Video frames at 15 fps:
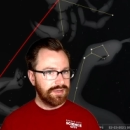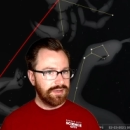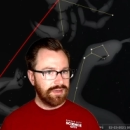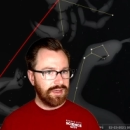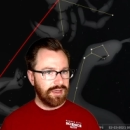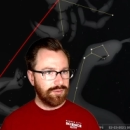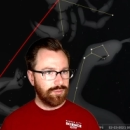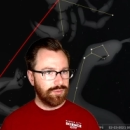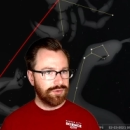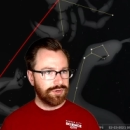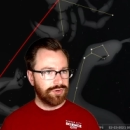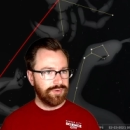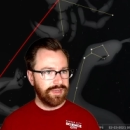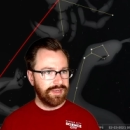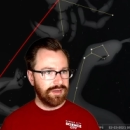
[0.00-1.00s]
uh, were
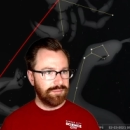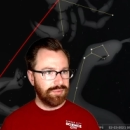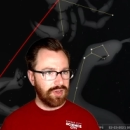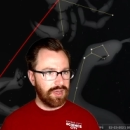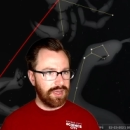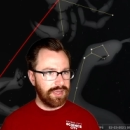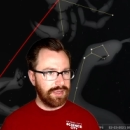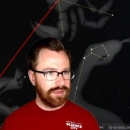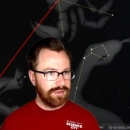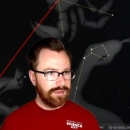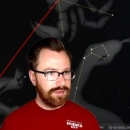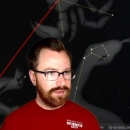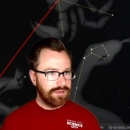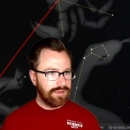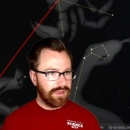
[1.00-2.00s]
created by
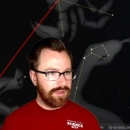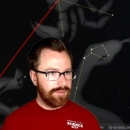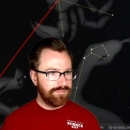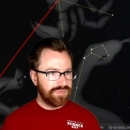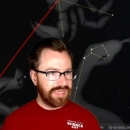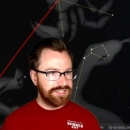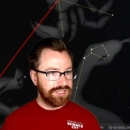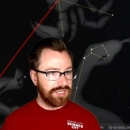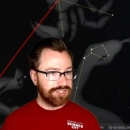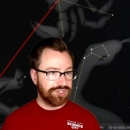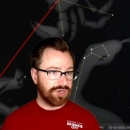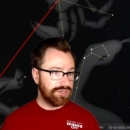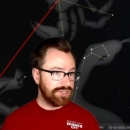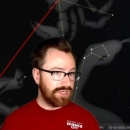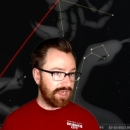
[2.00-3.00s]
um, a Dutch
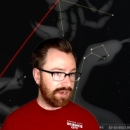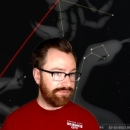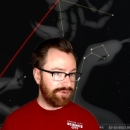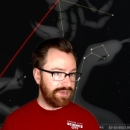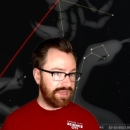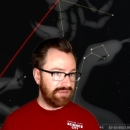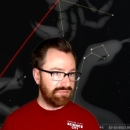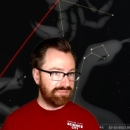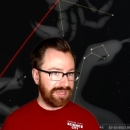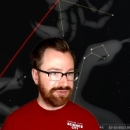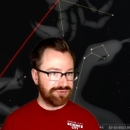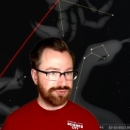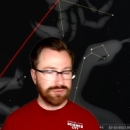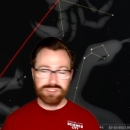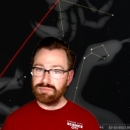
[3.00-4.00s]
cartographer named
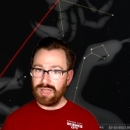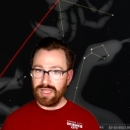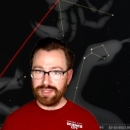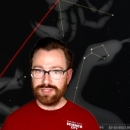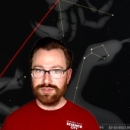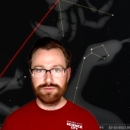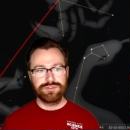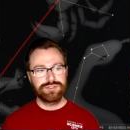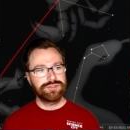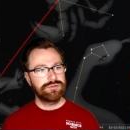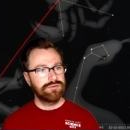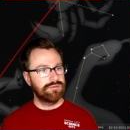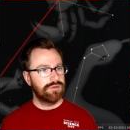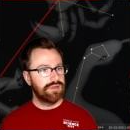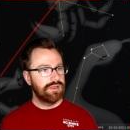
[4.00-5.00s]
Petrus Plancius,
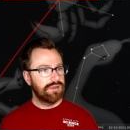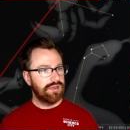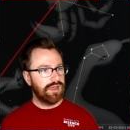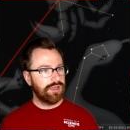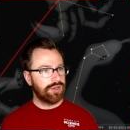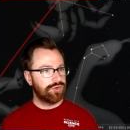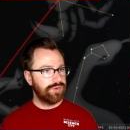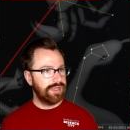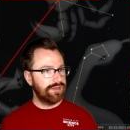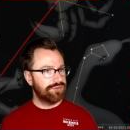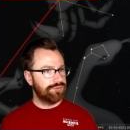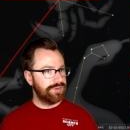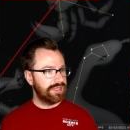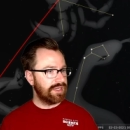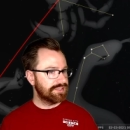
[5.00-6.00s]
who uh, created
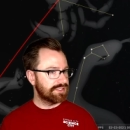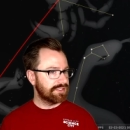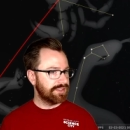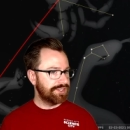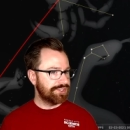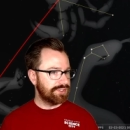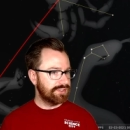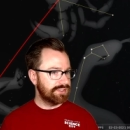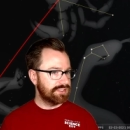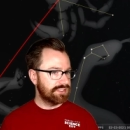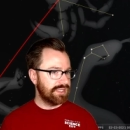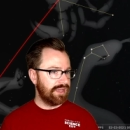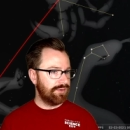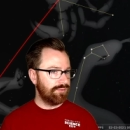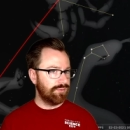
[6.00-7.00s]
three constellations
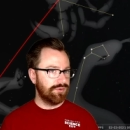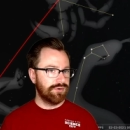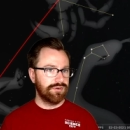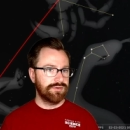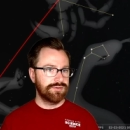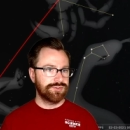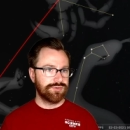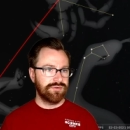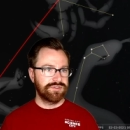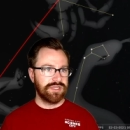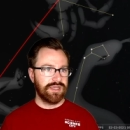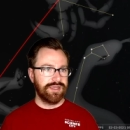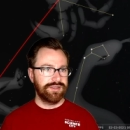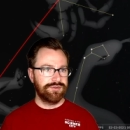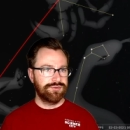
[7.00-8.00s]
that were sort of
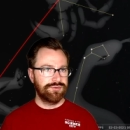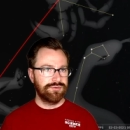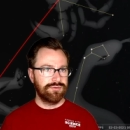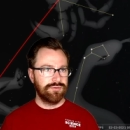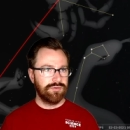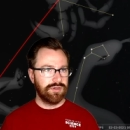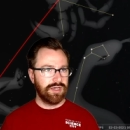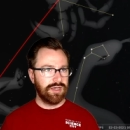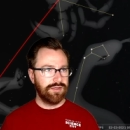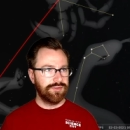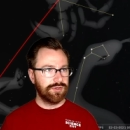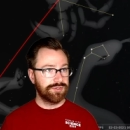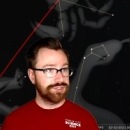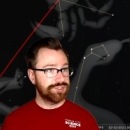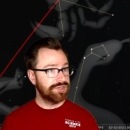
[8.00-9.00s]
tied to the
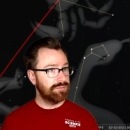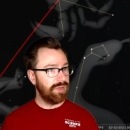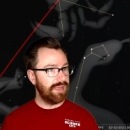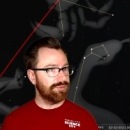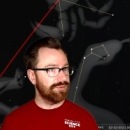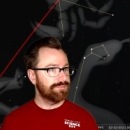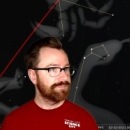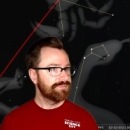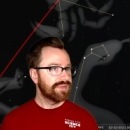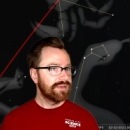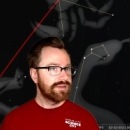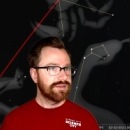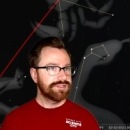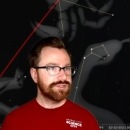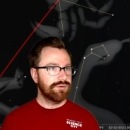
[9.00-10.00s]
Christian Bible.
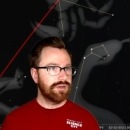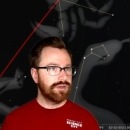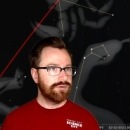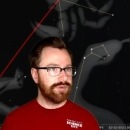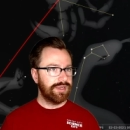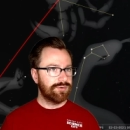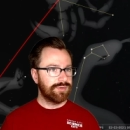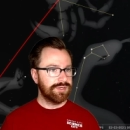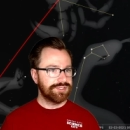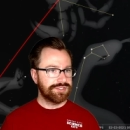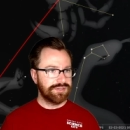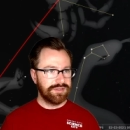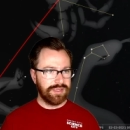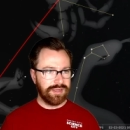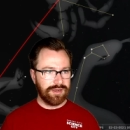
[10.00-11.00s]
So a great
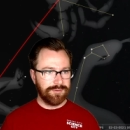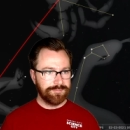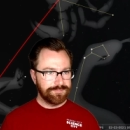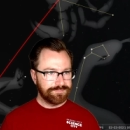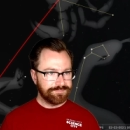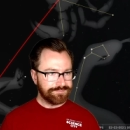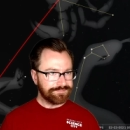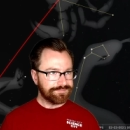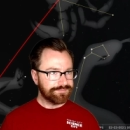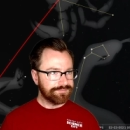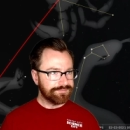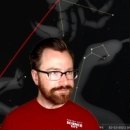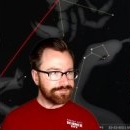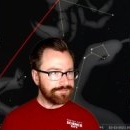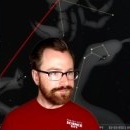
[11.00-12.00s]
question there.
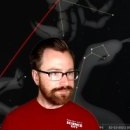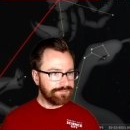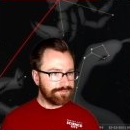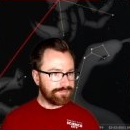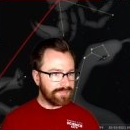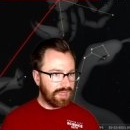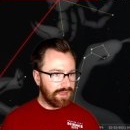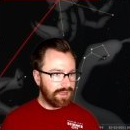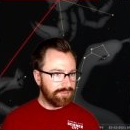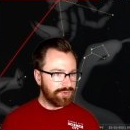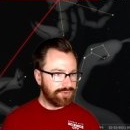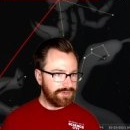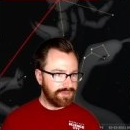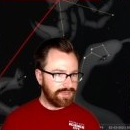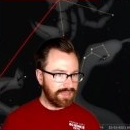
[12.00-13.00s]
Um,
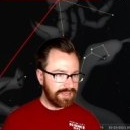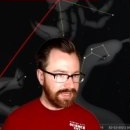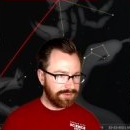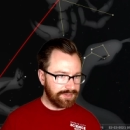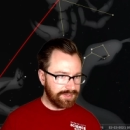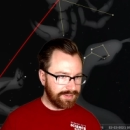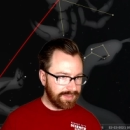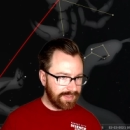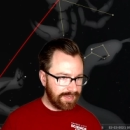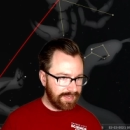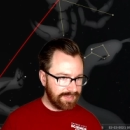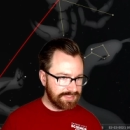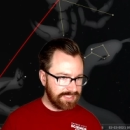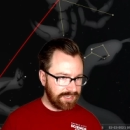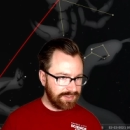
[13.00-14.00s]
uh, Kelly.
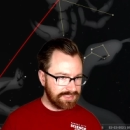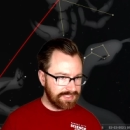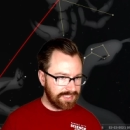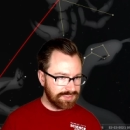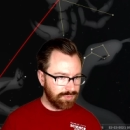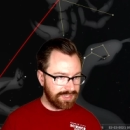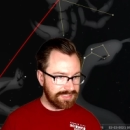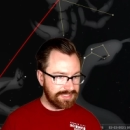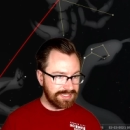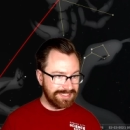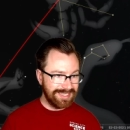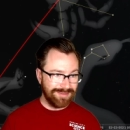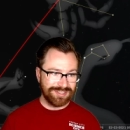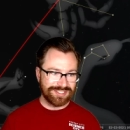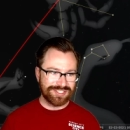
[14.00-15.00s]
Uh, Sarah says, What is the
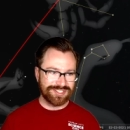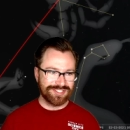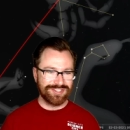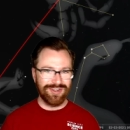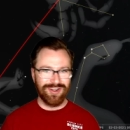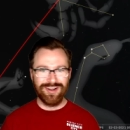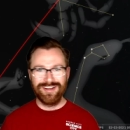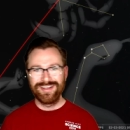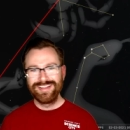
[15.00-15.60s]
dimmest star?